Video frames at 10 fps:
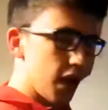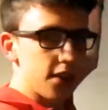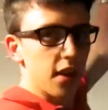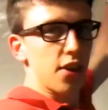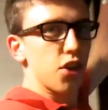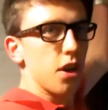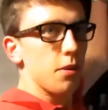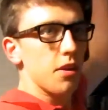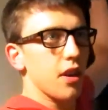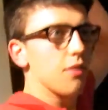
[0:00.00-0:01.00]
yes, ladies and
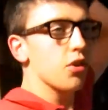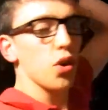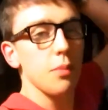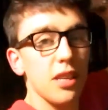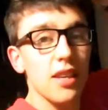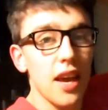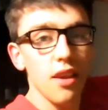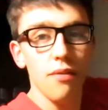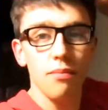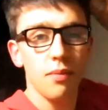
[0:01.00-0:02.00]
gentlemen, thank you for joining me today.
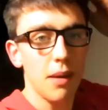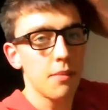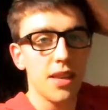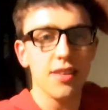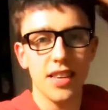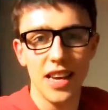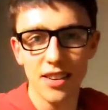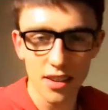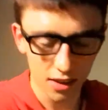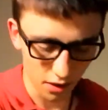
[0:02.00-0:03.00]
You've kept me
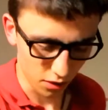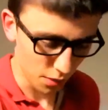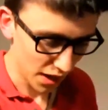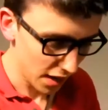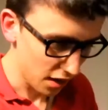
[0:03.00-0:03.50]
entertained along the way.